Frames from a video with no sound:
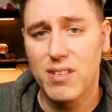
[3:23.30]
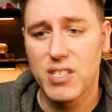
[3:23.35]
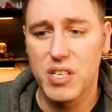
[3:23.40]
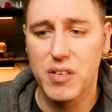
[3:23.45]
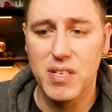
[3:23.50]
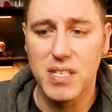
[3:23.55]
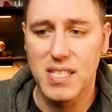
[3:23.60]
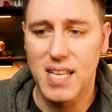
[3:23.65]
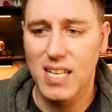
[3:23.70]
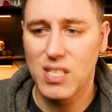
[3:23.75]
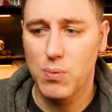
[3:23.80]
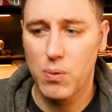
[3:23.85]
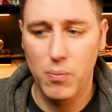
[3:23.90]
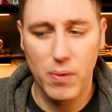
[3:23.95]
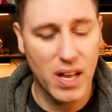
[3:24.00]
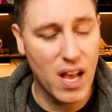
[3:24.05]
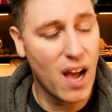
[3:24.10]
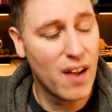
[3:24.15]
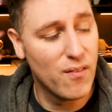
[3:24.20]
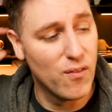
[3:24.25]
series, that's when
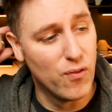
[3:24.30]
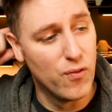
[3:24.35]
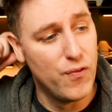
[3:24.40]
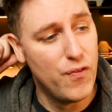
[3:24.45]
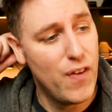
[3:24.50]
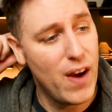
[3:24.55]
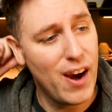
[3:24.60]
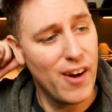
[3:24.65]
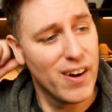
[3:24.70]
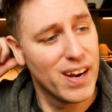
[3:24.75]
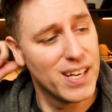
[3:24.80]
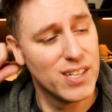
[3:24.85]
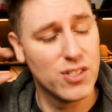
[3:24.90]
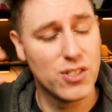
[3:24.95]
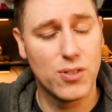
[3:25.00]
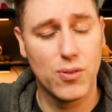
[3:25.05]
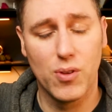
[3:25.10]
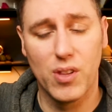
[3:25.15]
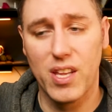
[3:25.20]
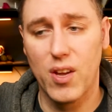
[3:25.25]
we got very
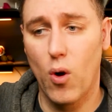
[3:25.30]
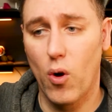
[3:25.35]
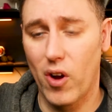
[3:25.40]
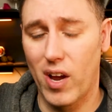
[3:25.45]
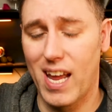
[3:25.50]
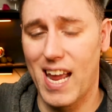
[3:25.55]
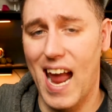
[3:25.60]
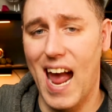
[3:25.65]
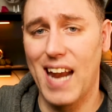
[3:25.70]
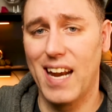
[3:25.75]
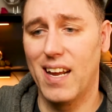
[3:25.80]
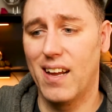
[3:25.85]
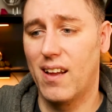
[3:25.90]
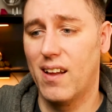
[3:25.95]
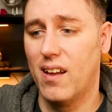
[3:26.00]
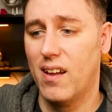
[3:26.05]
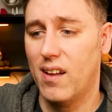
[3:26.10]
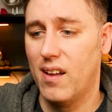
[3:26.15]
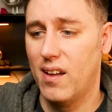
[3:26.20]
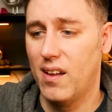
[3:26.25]
into the
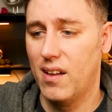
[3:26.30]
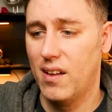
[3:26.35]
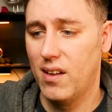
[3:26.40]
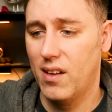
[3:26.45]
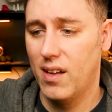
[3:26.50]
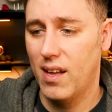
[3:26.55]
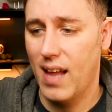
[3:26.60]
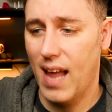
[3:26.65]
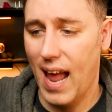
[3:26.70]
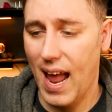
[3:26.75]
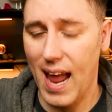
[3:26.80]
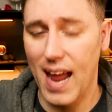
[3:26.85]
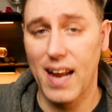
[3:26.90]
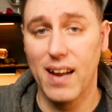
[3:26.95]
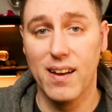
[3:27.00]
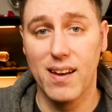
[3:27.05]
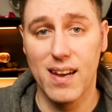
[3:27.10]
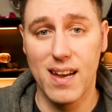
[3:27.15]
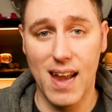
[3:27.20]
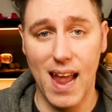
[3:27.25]
organic,
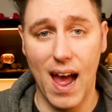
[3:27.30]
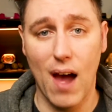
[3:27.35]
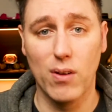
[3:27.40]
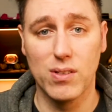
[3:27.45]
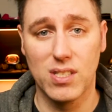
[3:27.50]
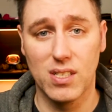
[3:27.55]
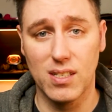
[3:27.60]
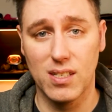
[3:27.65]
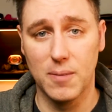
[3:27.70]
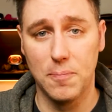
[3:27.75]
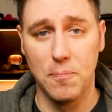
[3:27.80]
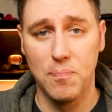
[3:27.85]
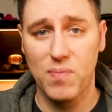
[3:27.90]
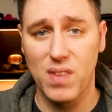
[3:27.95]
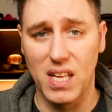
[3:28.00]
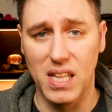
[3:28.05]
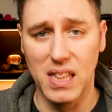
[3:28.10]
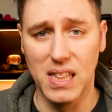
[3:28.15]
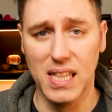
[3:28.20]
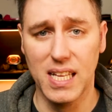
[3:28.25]
hey, now it's a
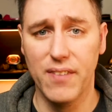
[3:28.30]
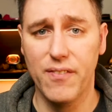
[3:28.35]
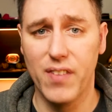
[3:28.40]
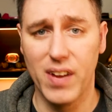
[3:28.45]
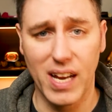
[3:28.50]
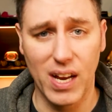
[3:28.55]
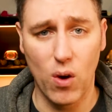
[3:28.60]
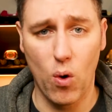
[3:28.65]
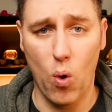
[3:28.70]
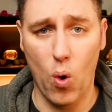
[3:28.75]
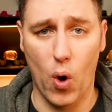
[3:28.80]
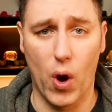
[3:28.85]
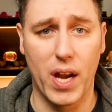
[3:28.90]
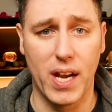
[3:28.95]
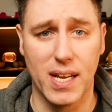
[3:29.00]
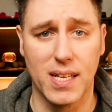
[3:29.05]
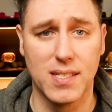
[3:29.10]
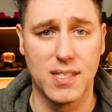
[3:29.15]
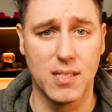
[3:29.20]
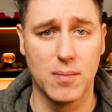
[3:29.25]
living
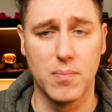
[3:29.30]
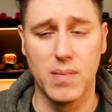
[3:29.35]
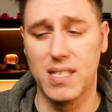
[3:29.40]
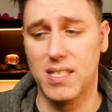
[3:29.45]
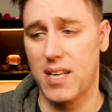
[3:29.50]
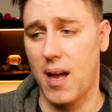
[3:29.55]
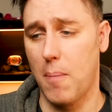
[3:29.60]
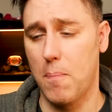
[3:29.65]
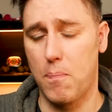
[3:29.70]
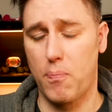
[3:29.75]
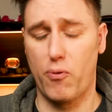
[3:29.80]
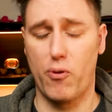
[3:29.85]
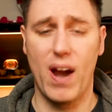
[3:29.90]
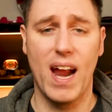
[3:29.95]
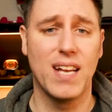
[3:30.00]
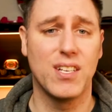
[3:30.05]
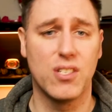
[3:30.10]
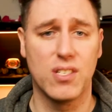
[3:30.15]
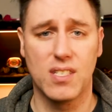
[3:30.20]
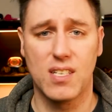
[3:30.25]
organism. It's got
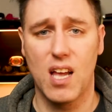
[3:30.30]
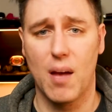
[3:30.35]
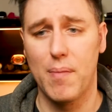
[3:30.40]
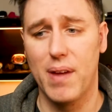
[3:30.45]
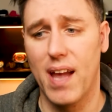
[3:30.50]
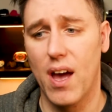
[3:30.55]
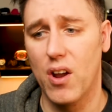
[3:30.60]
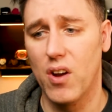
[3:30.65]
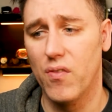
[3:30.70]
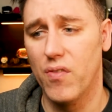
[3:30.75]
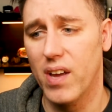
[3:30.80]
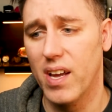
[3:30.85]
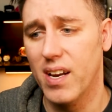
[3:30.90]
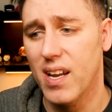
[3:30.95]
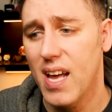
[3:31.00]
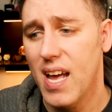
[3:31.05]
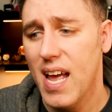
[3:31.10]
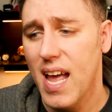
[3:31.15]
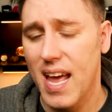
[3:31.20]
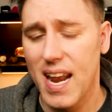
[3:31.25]
branches coming out of
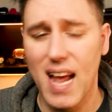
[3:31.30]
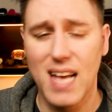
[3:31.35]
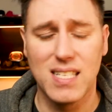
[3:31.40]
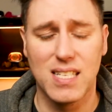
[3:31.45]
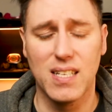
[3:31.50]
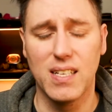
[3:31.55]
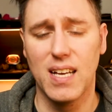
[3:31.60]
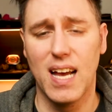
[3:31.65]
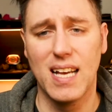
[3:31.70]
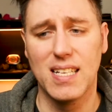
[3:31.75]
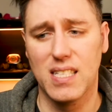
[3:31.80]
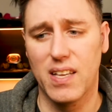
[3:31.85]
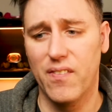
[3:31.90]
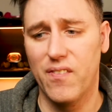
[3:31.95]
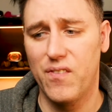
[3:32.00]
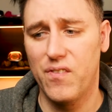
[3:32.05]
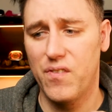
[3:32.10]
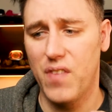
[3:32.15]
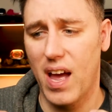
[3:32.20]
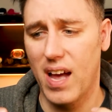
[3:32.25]
it. It has a has a,
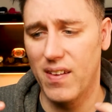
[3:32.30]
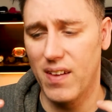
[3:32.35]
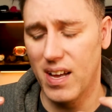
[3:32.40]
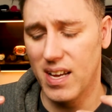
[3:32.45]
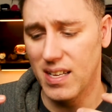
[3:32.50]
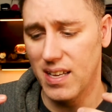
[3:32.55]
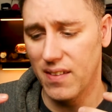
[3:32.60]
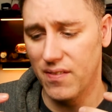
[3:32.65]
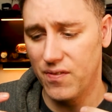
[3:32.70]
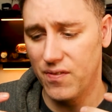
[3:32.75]
a,